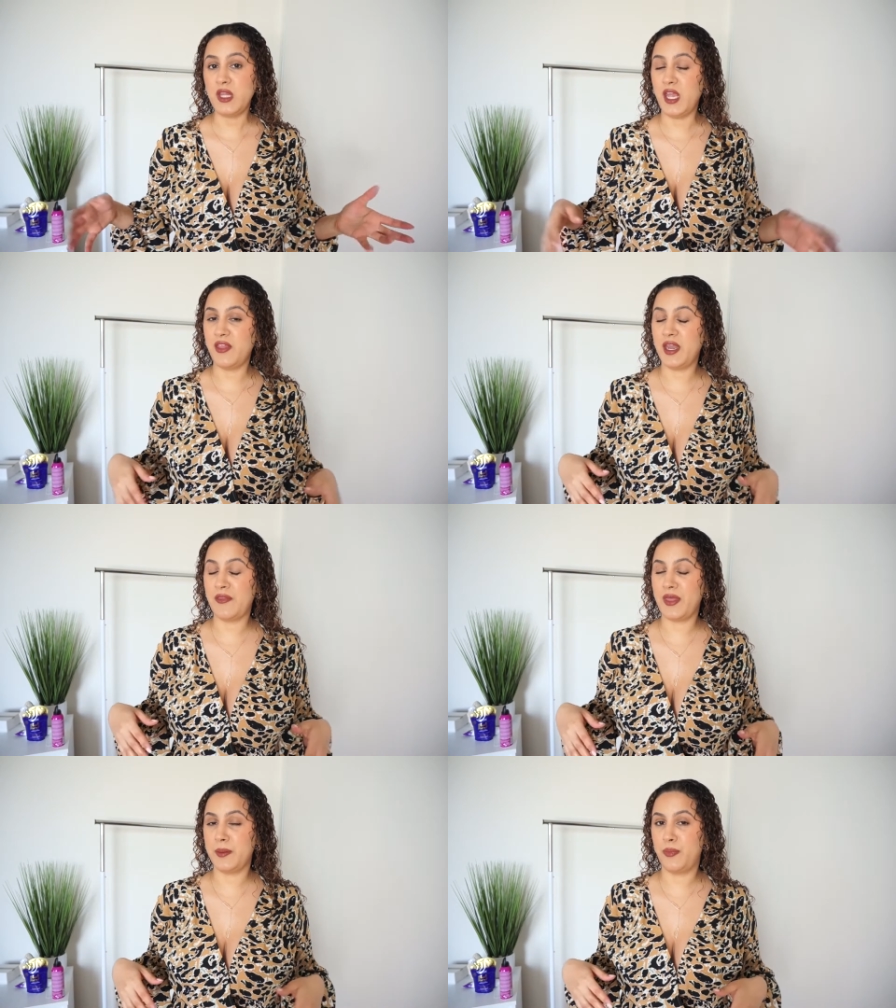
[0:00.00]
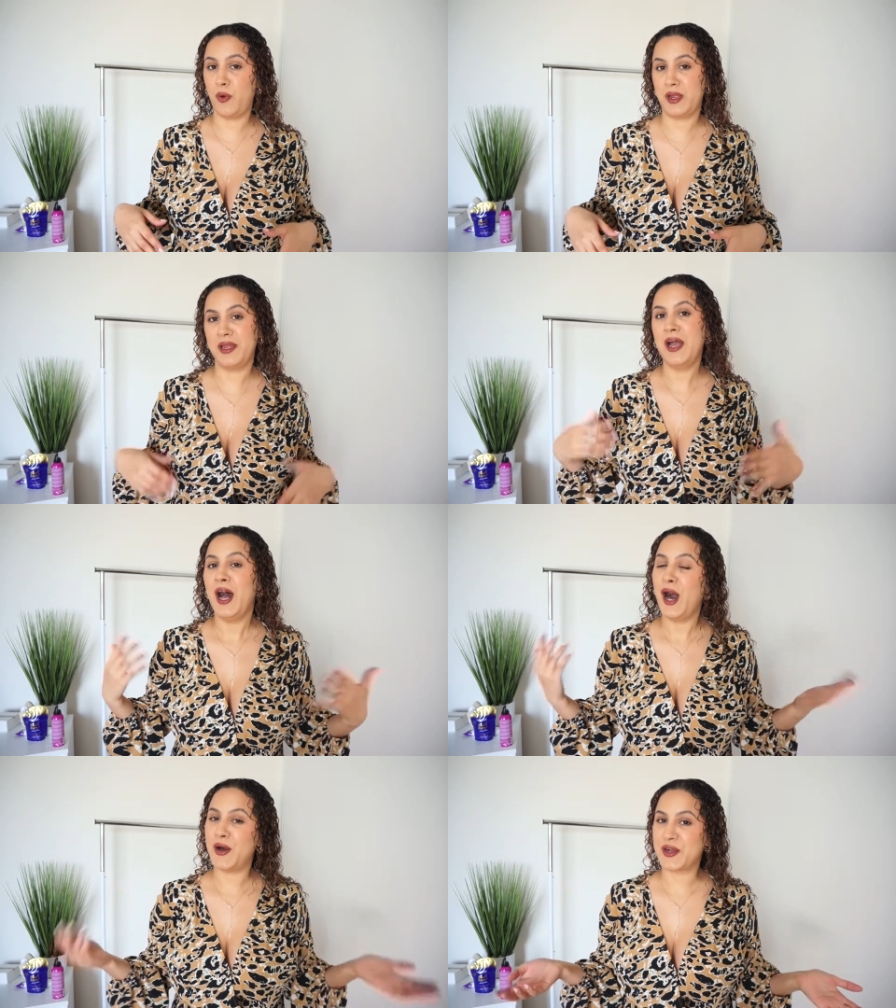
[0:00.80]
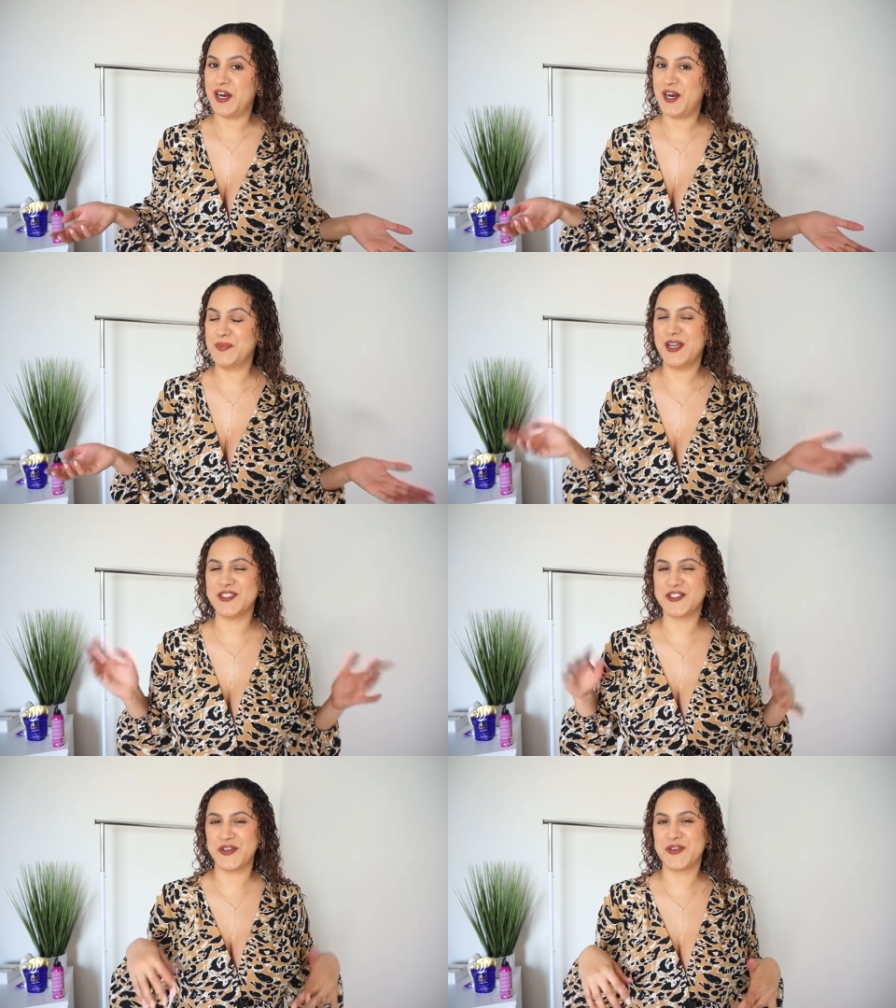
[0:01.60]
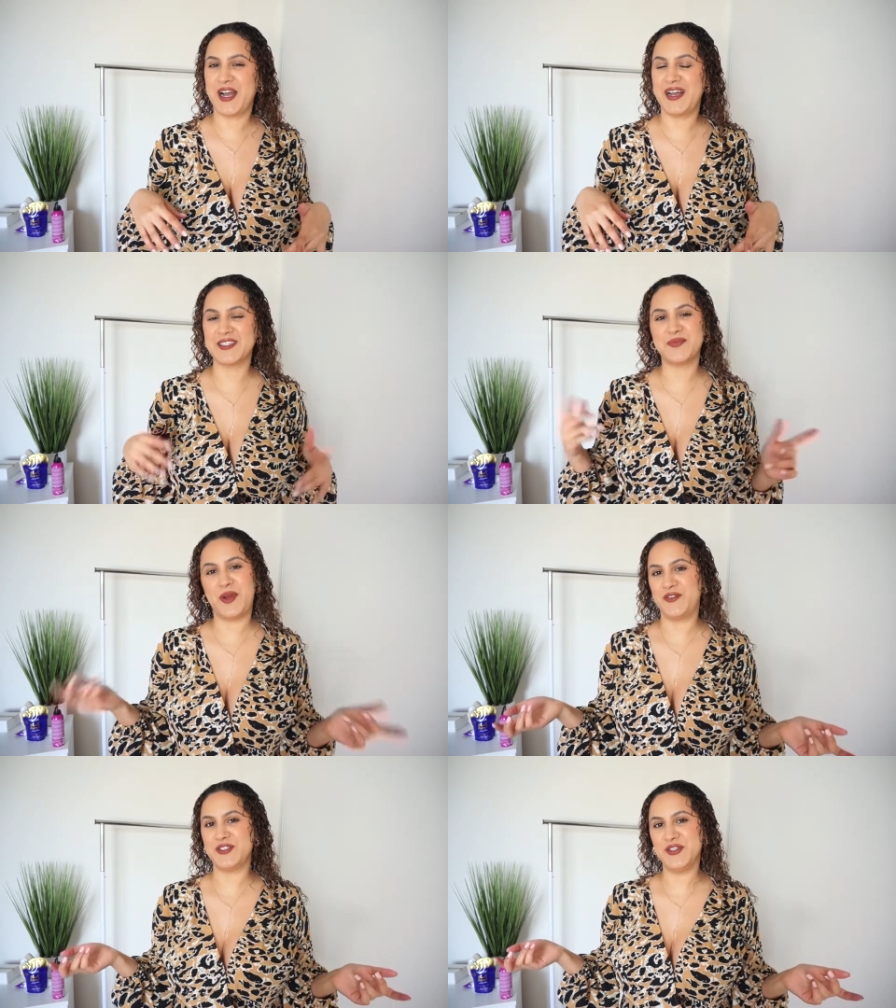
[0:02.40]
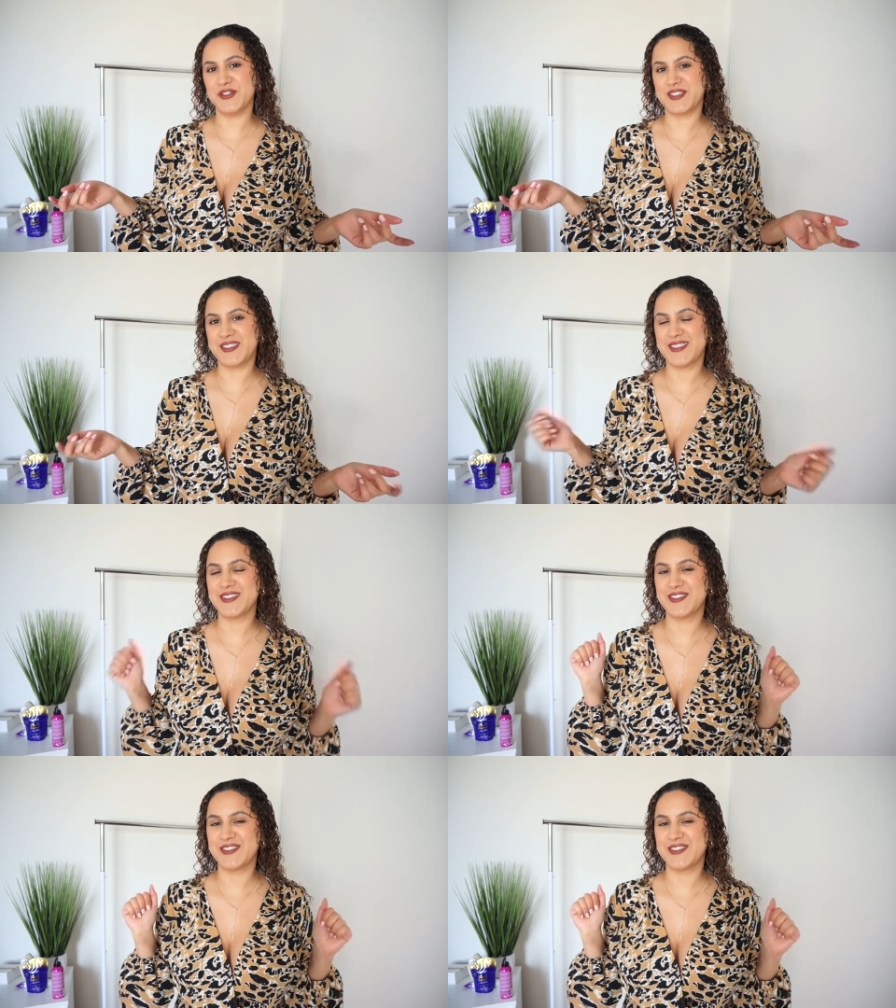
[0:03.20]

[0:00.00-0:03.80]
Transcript: And then at that point, I'll come and show you guys my results.